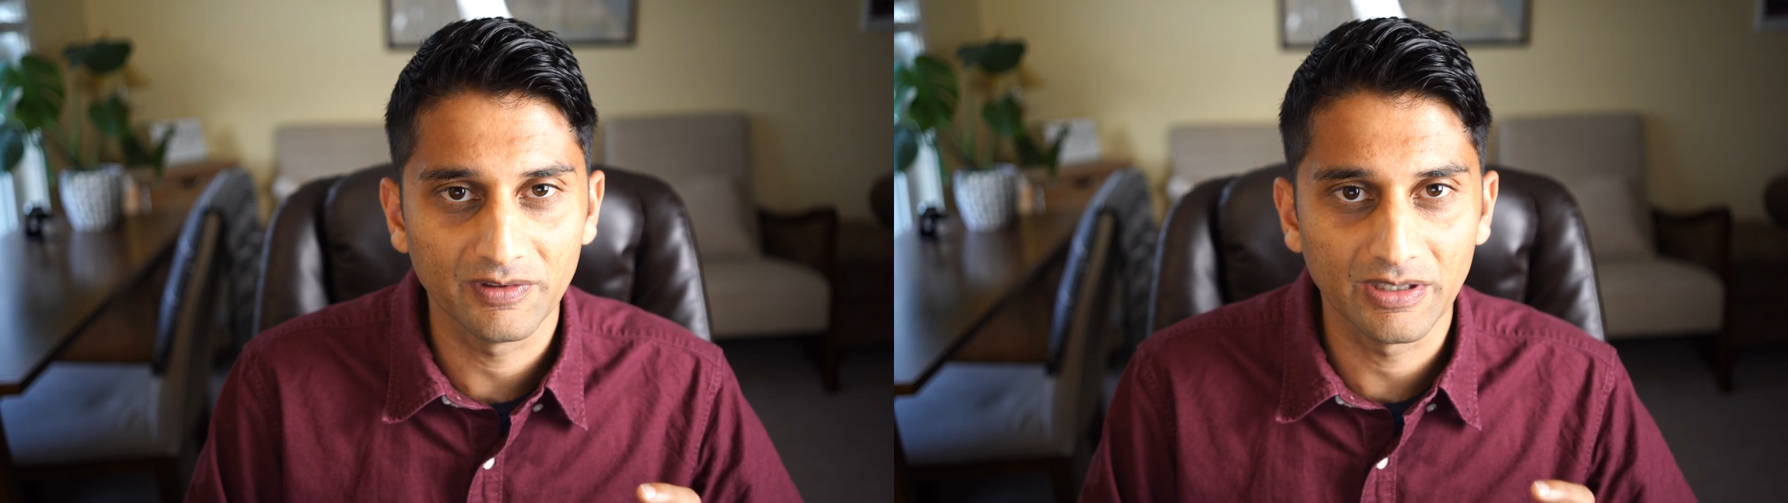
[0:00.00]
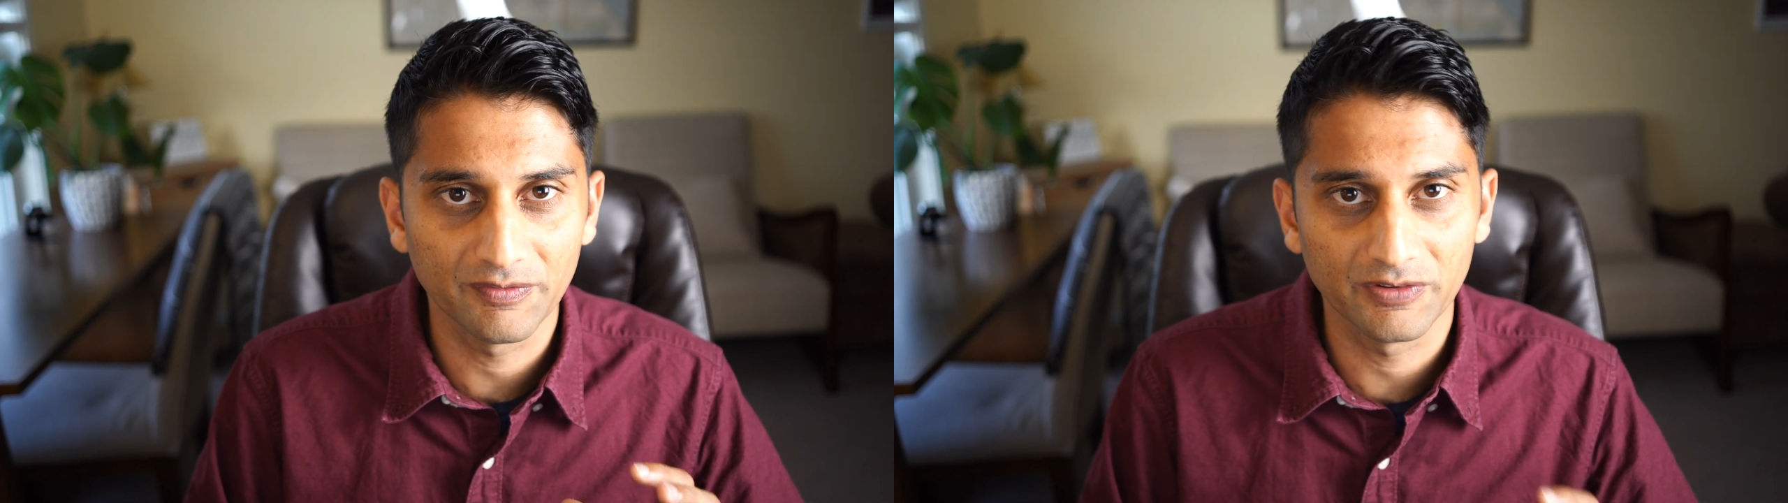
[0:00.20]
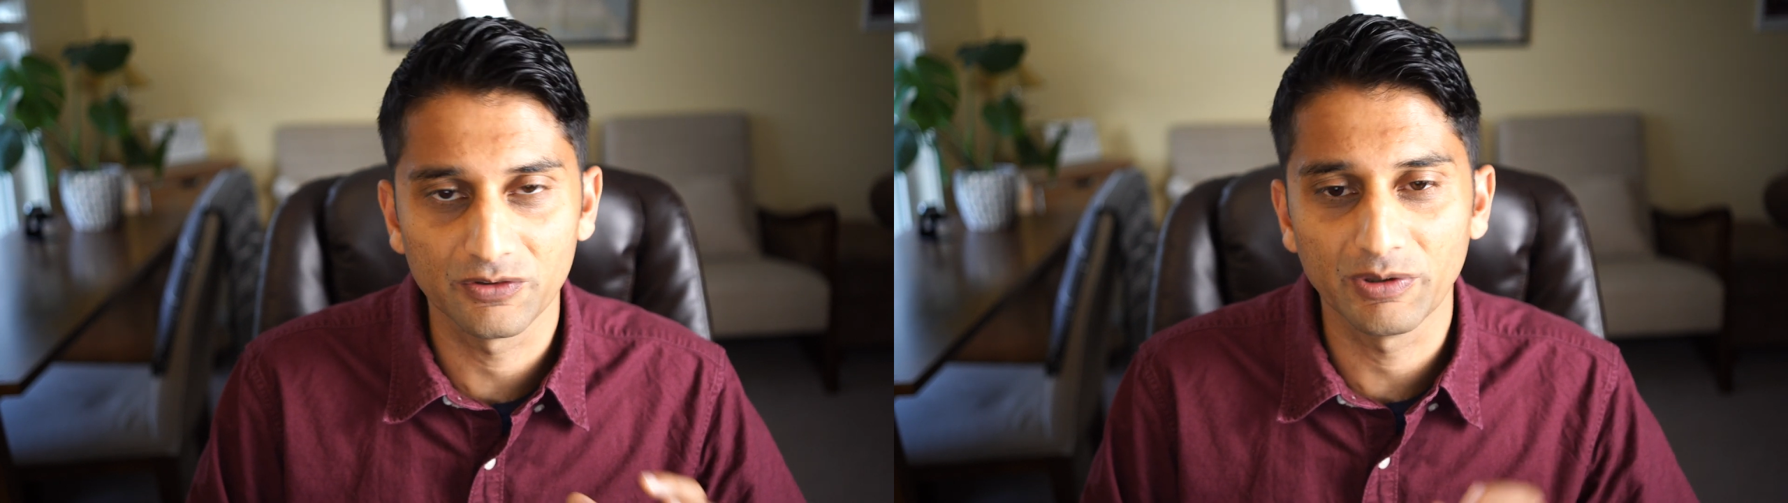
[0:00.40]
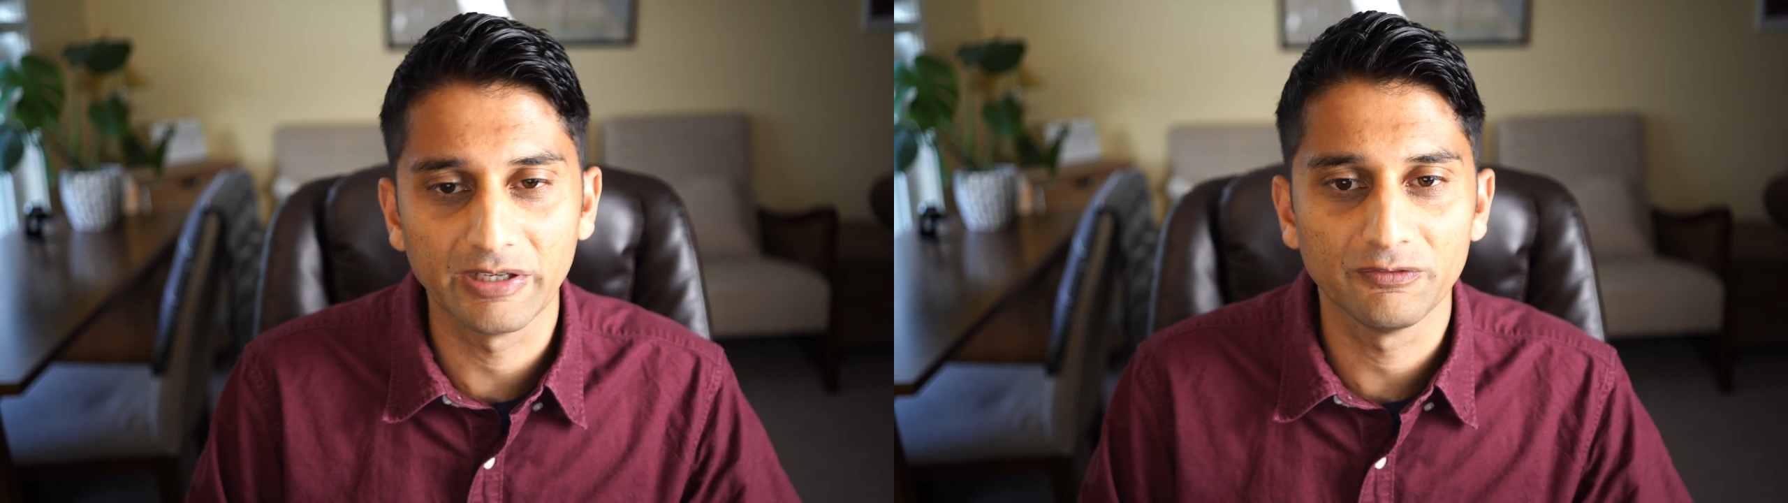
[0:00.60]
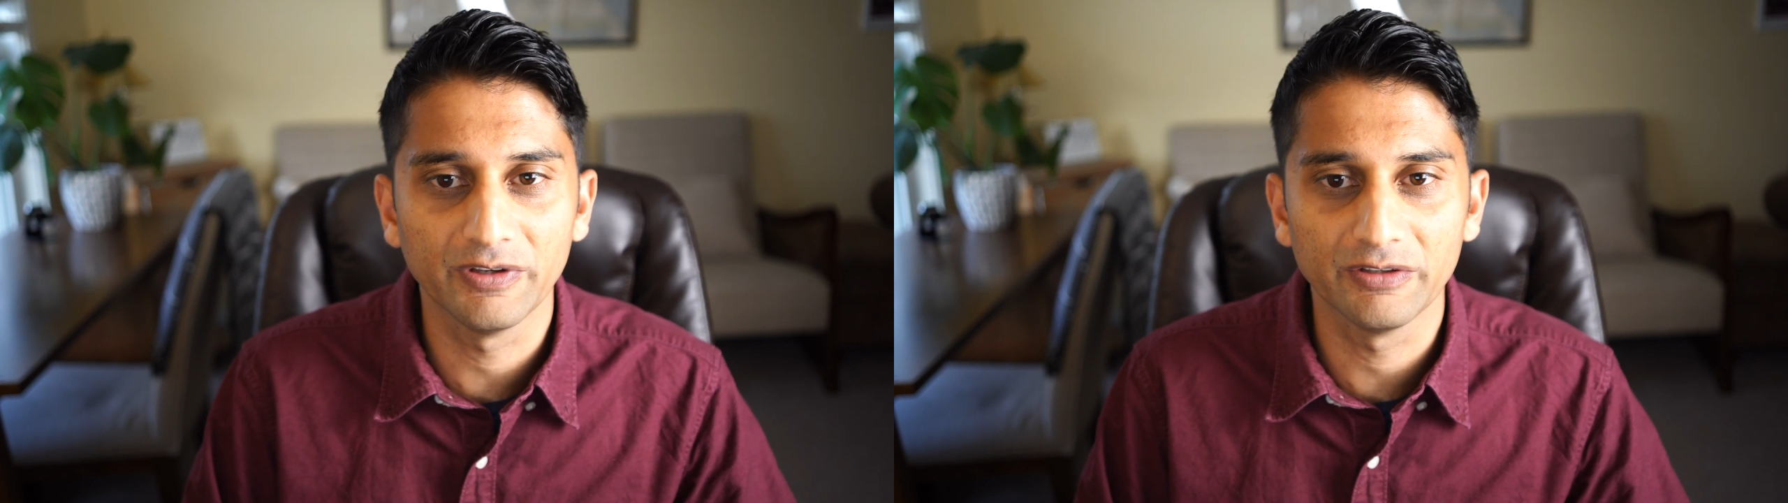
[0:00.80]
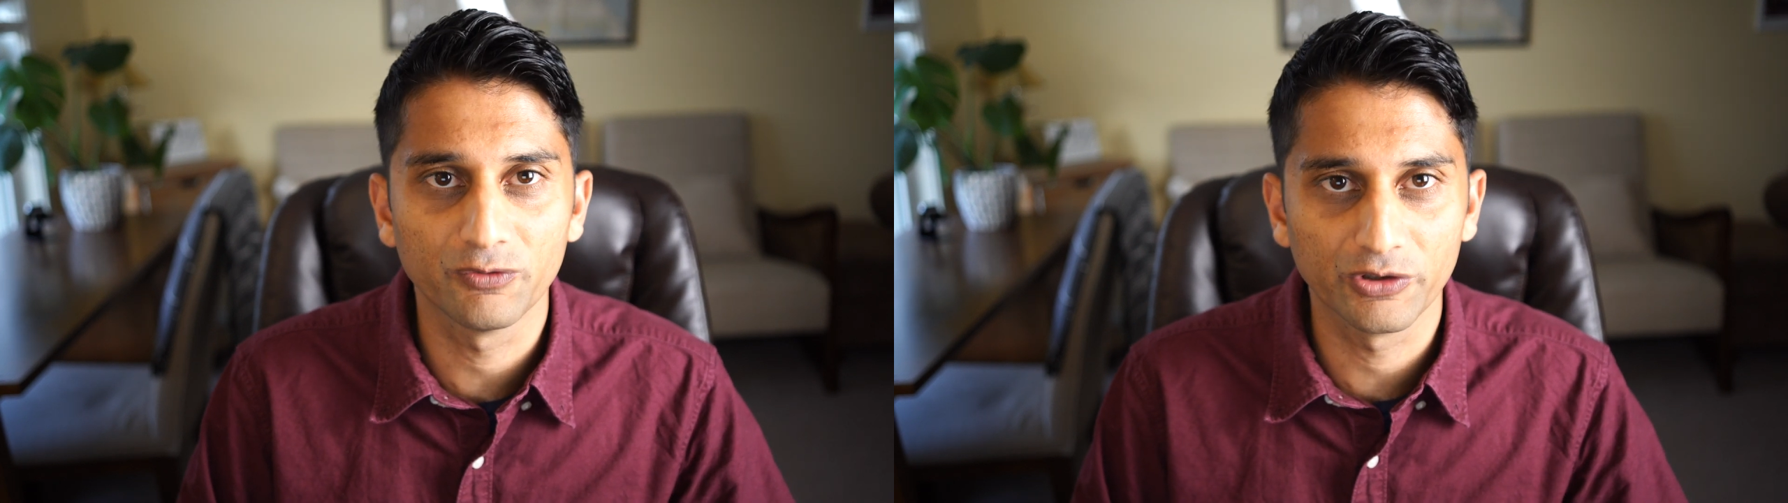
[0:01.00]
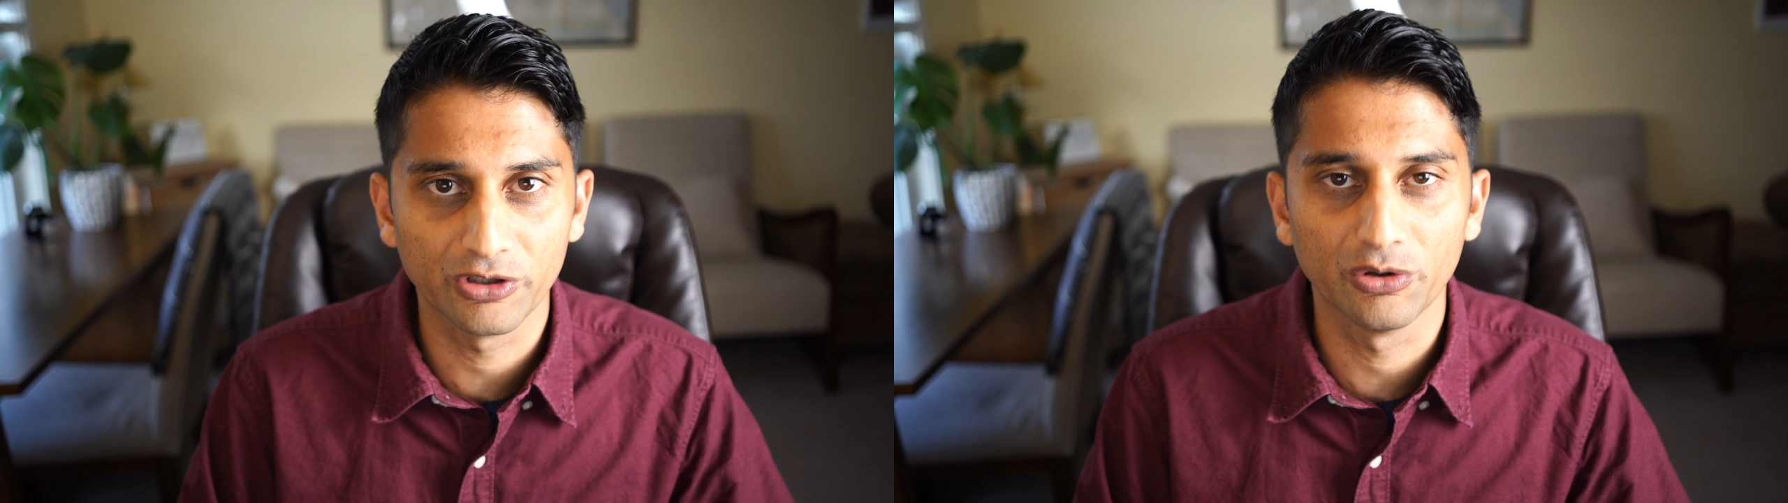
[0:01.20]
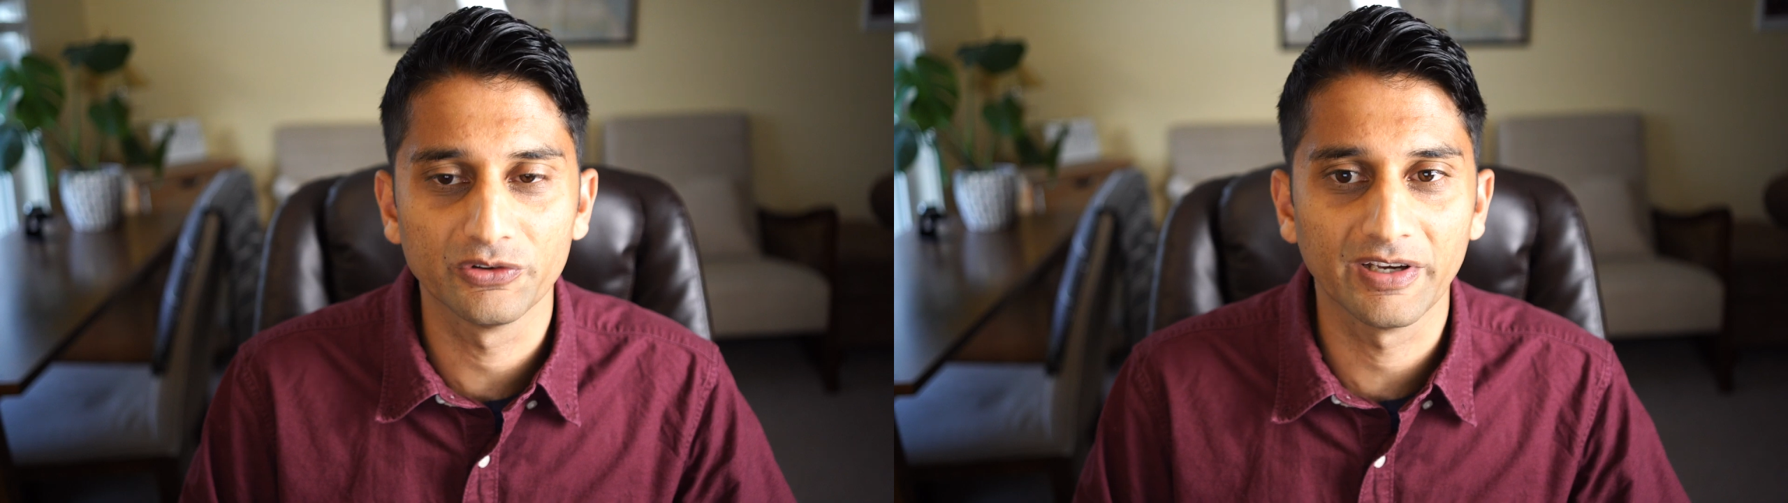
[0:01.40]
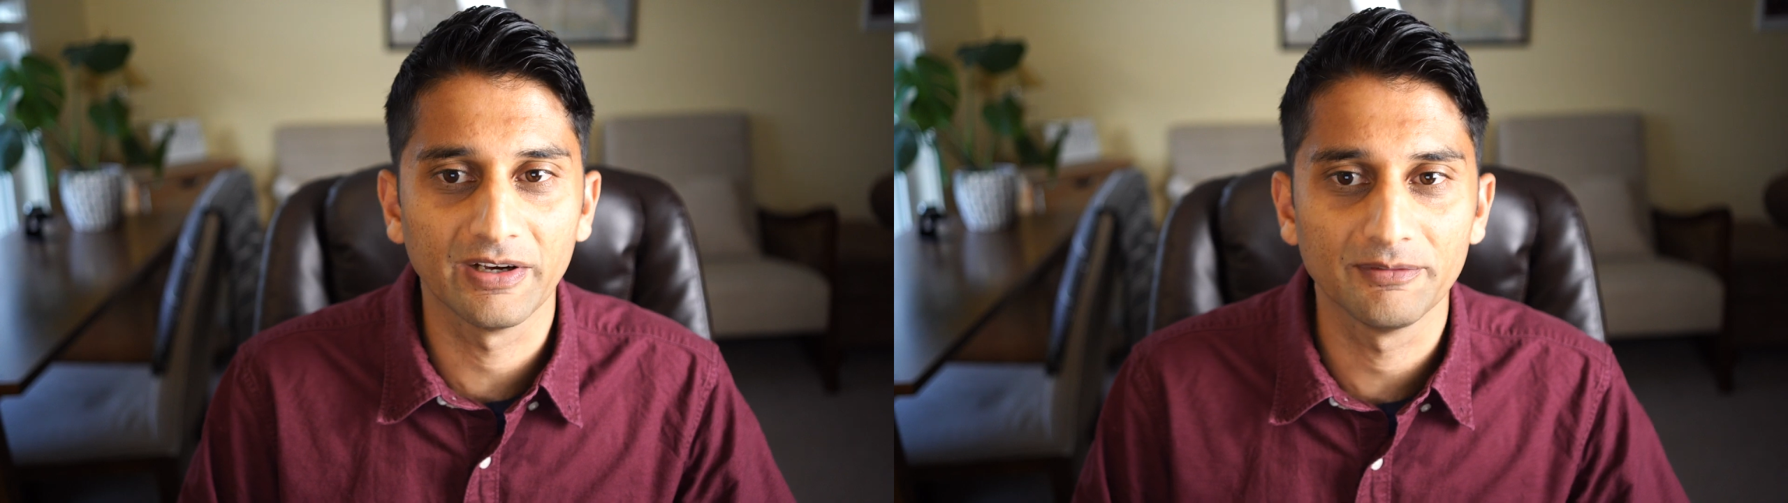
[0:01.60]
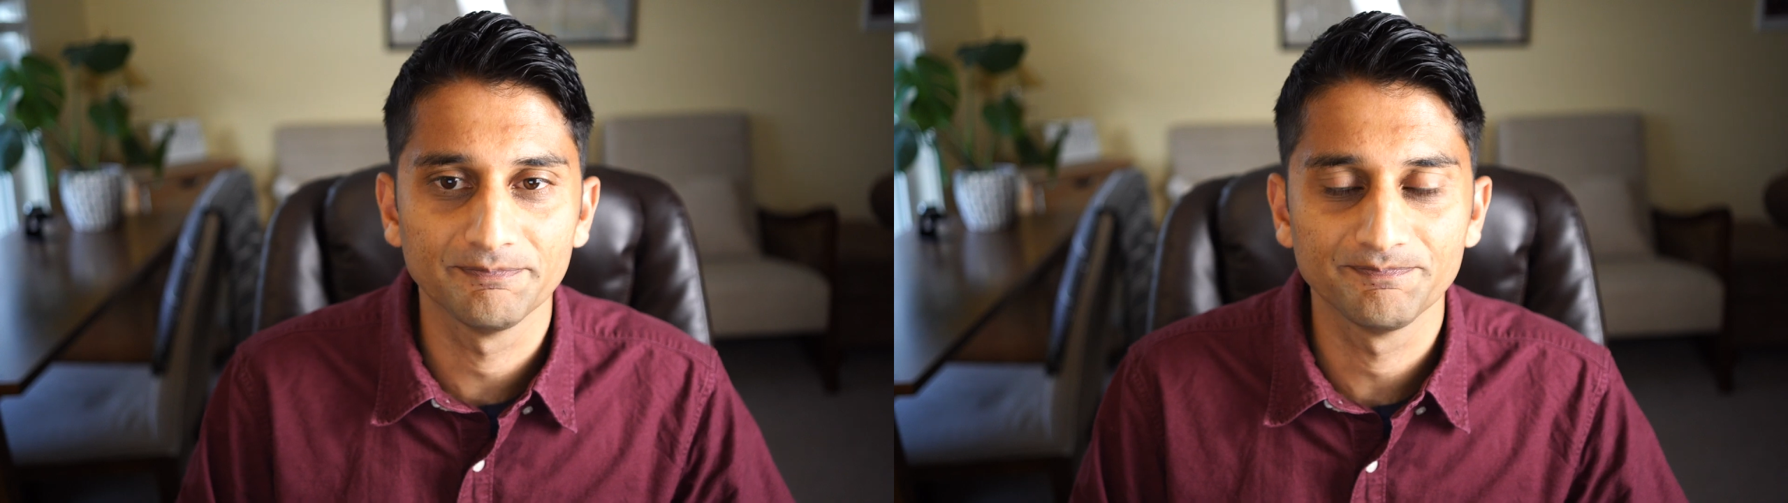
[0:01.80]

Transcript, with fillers: if it's the right fit for your hotel.